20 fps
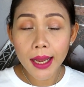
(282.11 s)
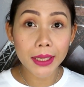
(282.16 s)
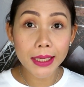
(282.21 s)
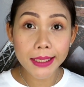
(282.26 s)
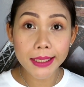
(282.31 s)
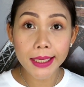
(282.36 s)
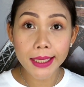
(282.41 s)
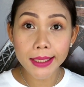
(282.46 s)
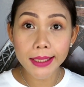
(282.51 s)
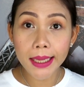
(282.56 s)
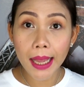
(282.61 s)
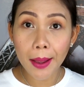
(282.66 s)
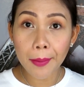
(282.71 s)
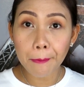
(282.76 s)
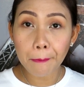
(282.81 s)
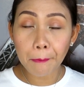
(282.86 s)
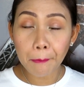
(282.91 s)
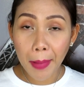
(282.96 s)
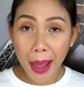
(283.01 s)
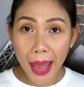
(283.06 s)
this is a
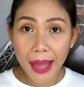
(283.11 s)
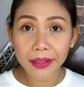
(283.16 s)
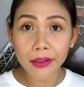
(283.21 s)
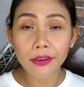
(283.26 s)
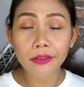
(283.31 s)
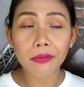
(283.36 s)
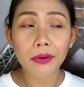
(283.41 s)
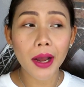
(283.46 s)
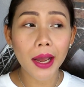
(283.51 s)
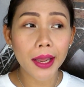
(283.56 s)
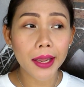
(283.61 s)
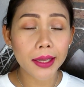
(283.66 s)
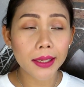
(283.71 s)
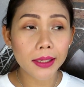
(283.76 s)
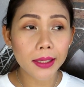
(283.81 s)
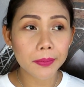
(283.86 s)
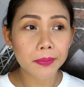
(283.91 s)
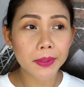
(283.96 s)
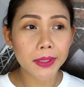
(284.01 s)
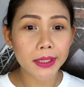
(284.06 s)

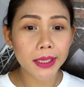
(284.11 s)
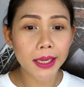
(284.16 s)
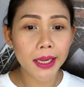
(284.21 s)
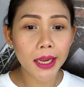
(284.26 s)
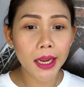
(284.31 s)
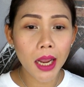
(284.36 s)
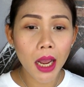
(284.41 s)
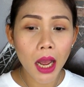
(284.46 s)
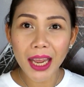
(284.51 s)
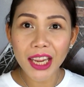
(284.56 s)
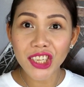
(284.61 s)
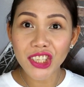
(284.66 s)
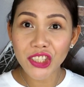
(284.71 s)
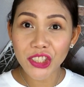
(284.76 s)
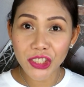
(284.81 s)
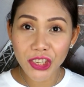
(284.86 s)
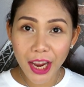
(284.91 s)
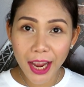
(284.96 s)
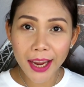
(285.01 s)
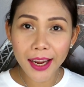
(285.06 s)
mattifying lipstick I
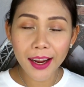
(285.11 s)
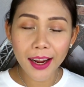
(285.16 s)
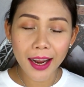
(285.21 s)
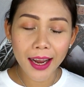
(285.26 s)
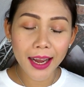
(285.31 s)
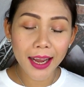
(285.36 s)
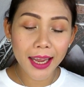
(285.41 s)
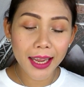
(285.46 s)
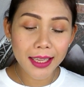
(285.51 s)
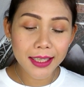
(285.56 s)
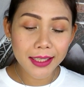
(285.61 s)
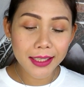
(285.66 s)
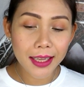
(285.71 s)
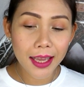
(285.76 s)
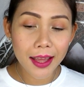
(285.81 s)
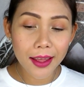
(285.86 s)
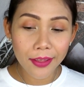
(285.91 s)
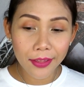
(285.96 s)
check guys